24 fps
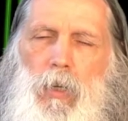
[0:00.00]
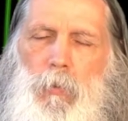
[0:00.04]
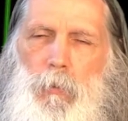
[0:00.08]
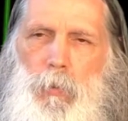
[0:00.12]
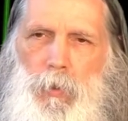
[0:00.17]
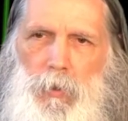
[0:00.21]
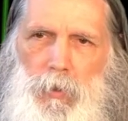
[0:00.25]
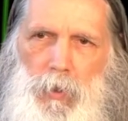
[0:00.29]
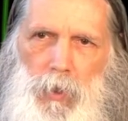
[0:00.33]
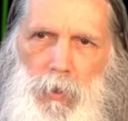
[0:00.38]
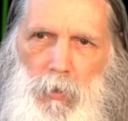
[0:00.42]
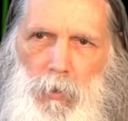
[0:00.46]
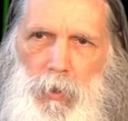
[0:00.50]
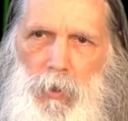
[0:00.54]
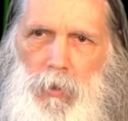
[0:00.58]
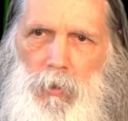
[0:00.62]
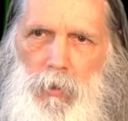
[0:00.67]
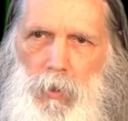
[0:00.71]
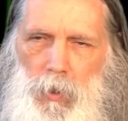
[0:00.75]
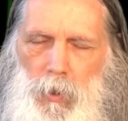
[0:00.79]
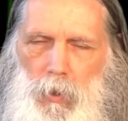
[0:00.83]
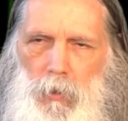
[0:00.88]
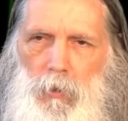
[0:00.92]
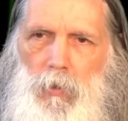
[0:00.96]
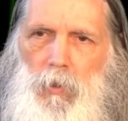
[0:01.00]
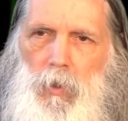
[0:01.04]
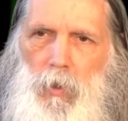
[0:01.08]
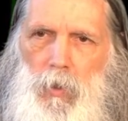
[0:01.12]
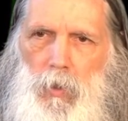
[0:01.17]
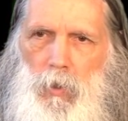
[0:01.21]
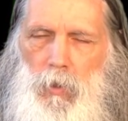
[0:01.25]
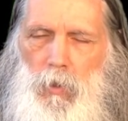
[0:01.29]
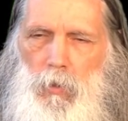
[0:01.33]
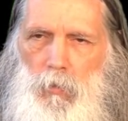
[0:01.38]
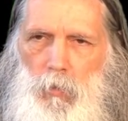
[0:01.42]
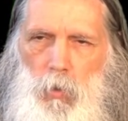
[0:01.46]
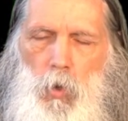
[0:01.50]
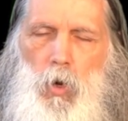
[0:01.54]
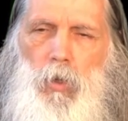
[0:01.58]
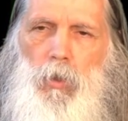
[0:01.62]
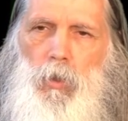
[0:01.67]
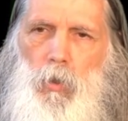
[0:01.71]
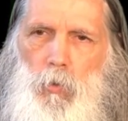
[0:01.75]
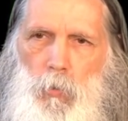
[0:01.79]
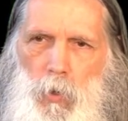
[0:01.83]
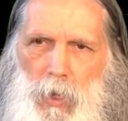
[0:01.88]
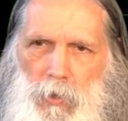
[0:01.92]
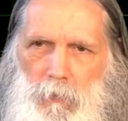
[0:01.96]
but now at, at
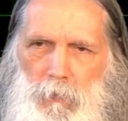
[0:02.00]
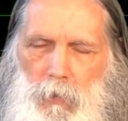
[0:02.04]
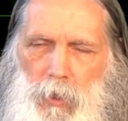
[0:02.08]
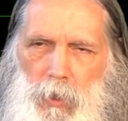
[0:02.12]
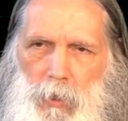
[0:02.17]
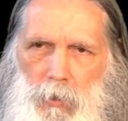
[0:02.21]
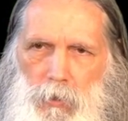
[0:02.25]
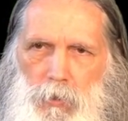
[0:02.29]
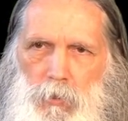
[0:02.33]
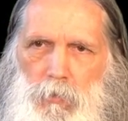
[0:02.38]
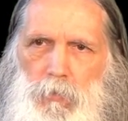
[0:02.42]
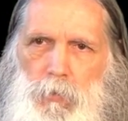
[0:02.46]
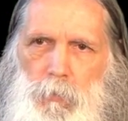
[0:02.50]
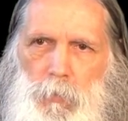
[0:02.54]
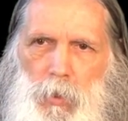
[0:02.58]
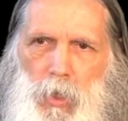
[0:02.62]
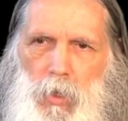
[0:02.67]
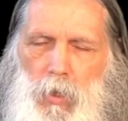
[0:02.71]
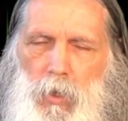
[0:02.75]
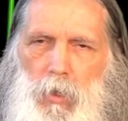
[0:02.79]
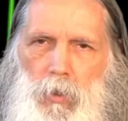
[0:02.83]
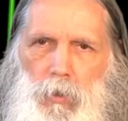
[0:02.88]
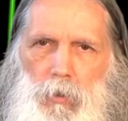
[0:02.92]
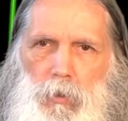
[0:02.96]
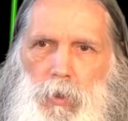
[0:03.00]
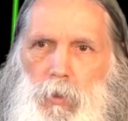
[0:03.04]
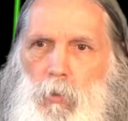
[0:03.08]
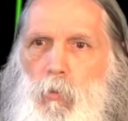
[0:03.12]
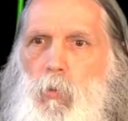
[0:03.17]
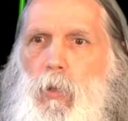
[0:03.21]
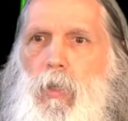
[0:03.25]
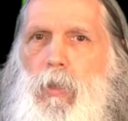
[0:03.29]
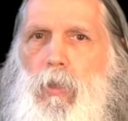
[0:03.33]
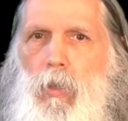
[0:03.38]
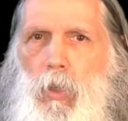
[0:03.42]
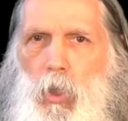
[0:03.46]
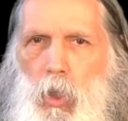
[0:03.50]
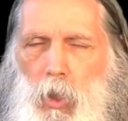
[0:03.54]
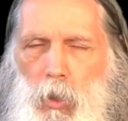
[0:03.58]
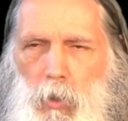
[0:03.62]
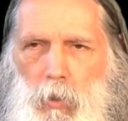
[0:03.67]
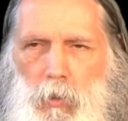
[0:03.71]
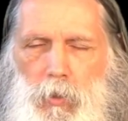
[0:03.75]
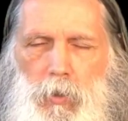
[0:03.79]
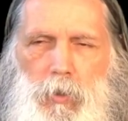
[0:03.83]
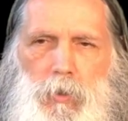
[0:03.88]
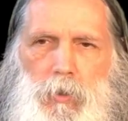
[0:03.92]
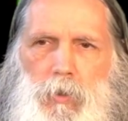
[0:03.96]
longer wavelengths from the heart, like one
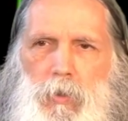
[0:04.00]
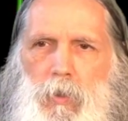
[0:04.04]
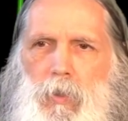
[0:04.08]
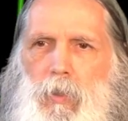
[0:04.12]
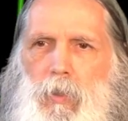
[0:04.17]
hertz.